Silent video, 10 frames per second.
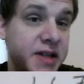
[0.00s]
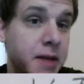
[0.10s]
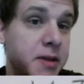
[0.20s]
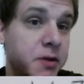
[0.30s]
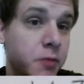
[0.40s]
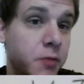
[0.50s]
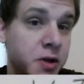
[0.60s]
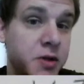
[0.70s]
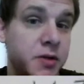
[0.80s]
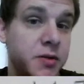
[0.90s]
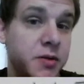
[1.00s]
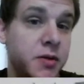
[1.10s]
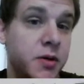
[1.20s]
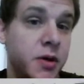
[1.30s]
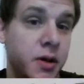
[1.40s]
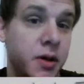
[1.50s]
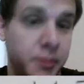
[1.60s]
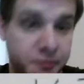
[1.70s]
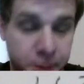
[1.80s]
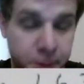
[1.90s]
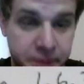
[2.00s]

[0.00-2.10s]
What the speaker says: as it was before.